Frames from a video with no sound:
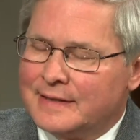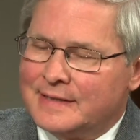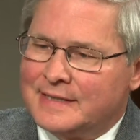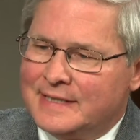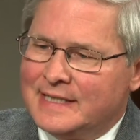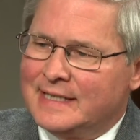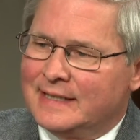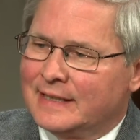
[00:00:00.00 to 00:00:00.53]

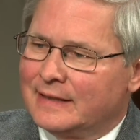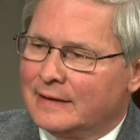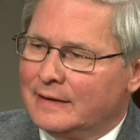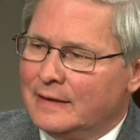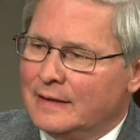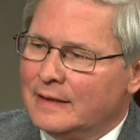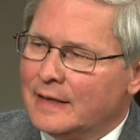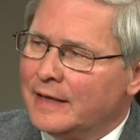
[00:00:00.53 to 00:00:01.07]
see that
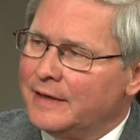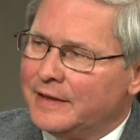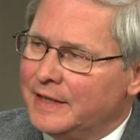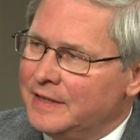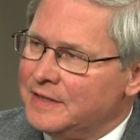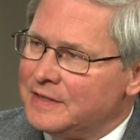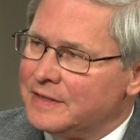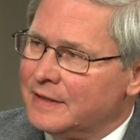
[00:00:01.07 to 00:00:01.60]
none of
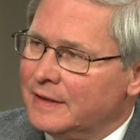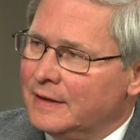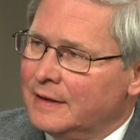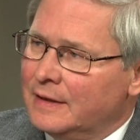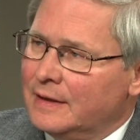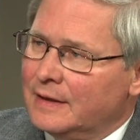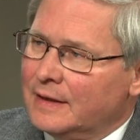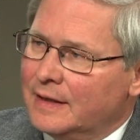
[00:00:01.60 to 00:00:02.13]
these
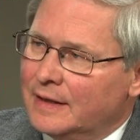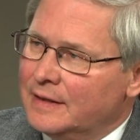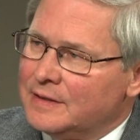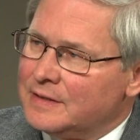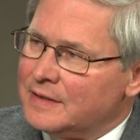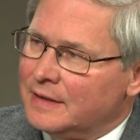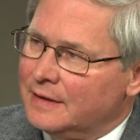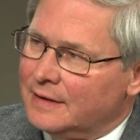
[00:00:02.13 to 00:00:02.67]

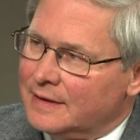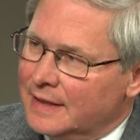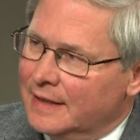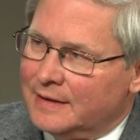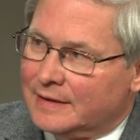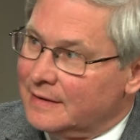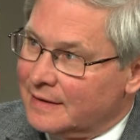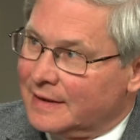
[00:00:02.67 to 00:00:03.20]
kids
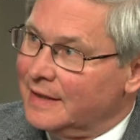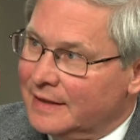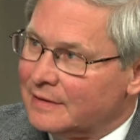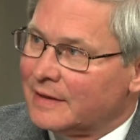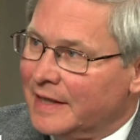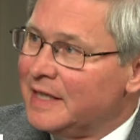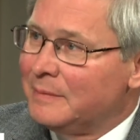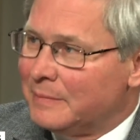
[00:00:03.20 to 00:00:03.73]
intended to
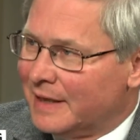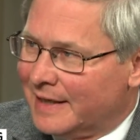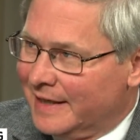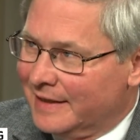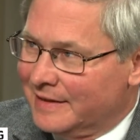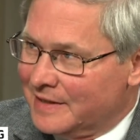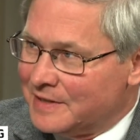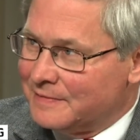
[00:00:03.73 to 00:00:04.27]
kill
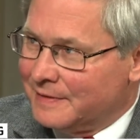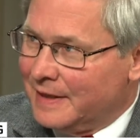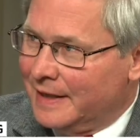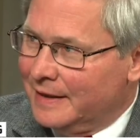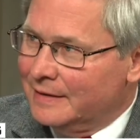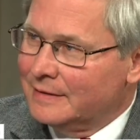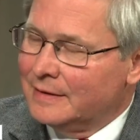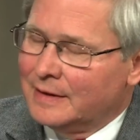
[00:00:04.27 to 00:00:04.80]
anybody in this mm -hmm, fight.
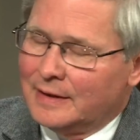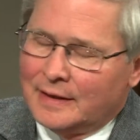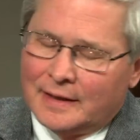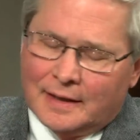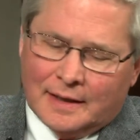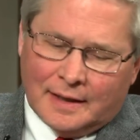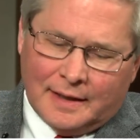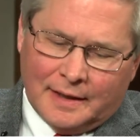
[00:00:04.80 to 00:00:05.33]
Mm
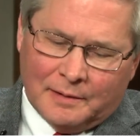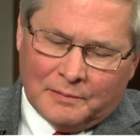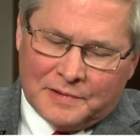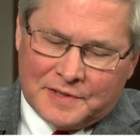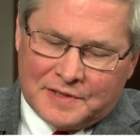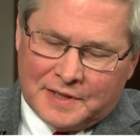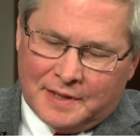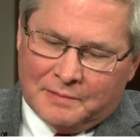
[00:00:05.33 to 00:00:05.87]
-hmm. It
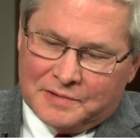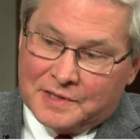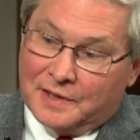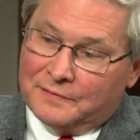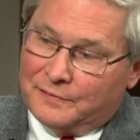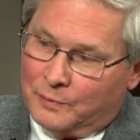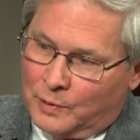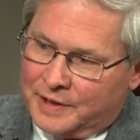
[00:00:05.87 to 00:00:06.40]
was it was
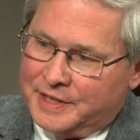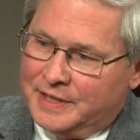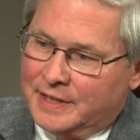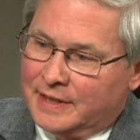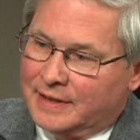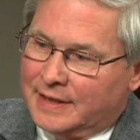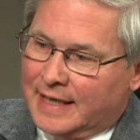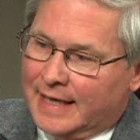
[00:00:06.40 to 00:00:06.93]

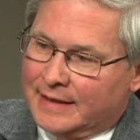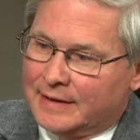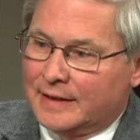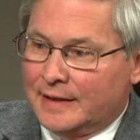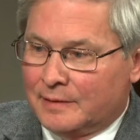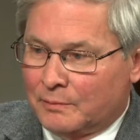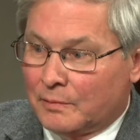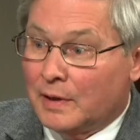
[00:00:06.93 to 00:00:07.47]
unfortunate that
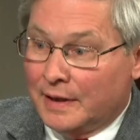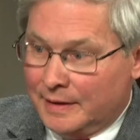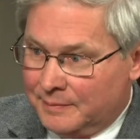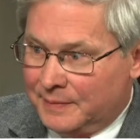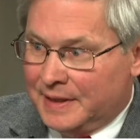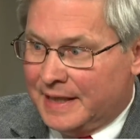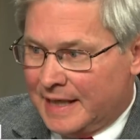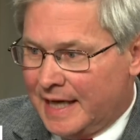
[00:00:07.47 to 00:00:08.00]
it
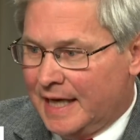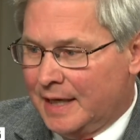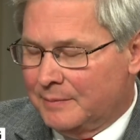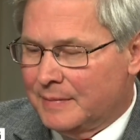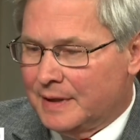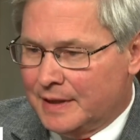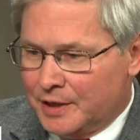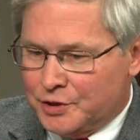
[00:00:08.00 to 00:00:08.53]
it became
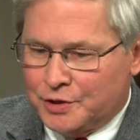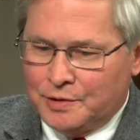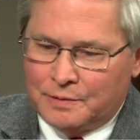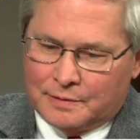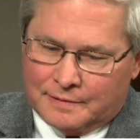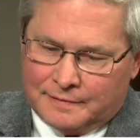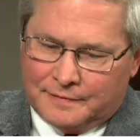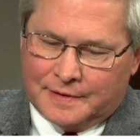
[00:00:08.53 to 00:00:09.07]
an issue
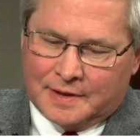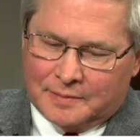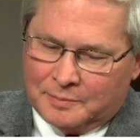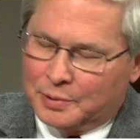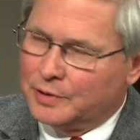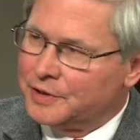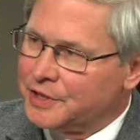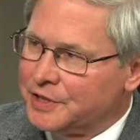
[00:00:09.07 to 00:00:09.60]
of uh,
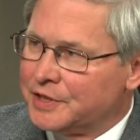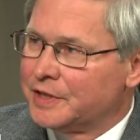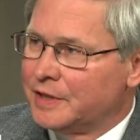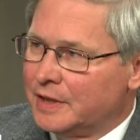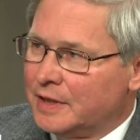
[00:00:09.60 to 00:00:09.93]
push